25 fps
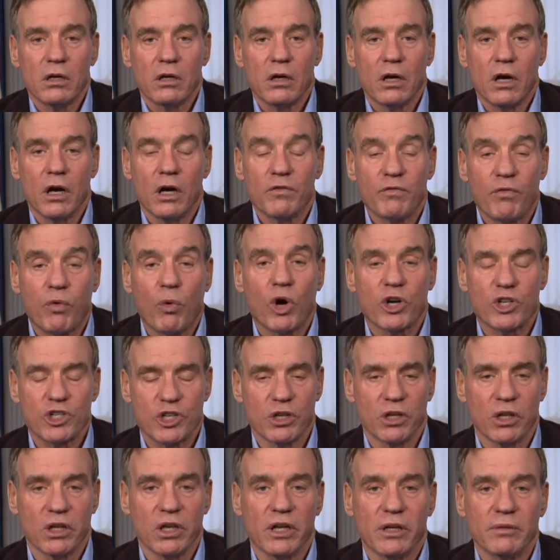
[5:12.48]

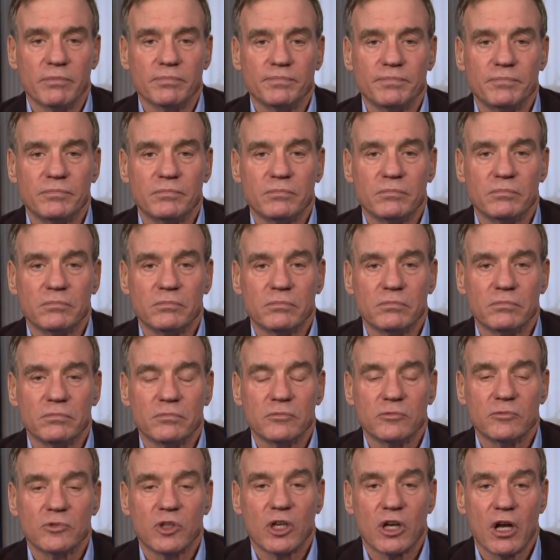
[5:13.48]
Unfortunately,
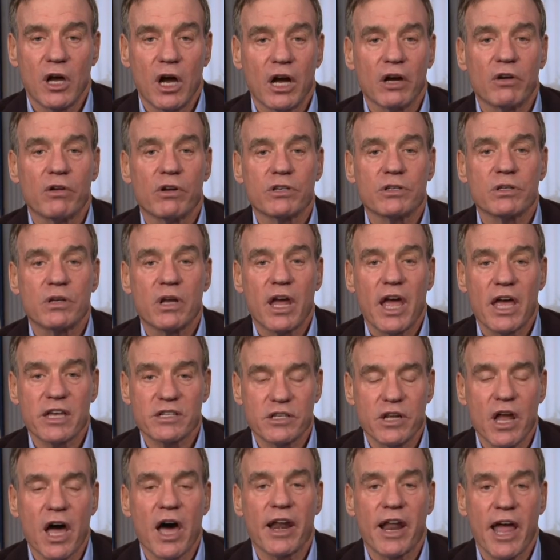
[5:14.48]
Congress has
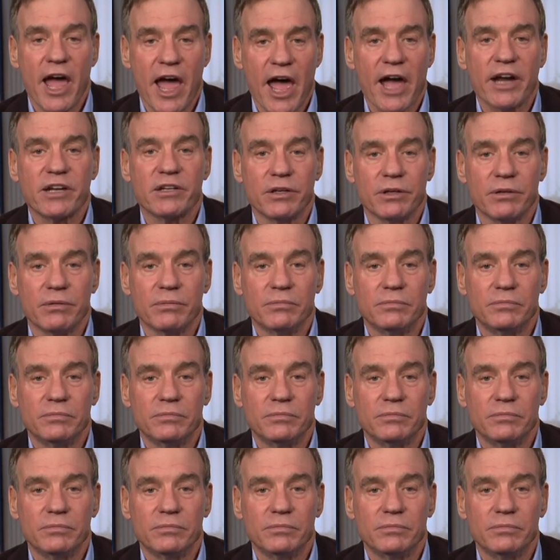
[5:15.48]
not acted.